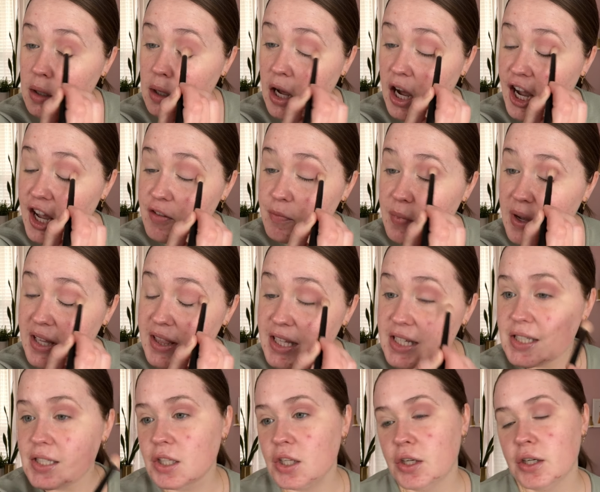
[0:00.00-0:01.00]
I have made
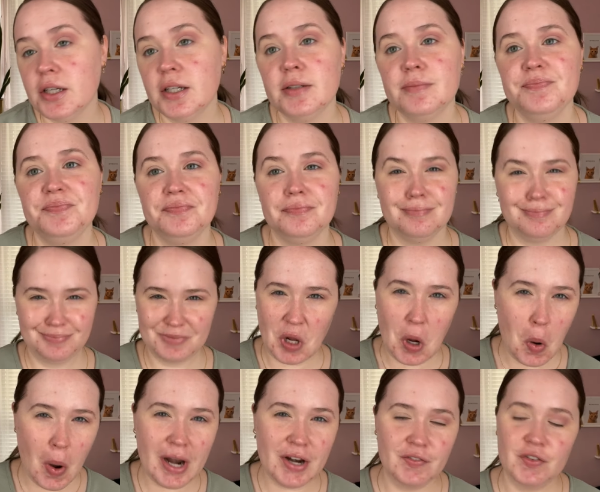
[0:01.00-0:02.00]
this look
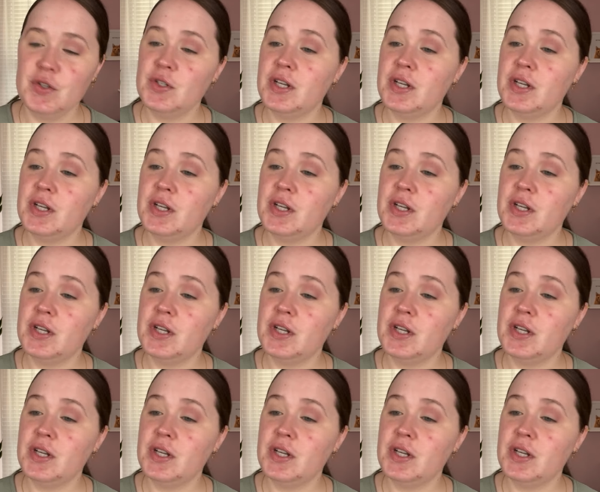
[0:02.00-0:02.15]
quite a few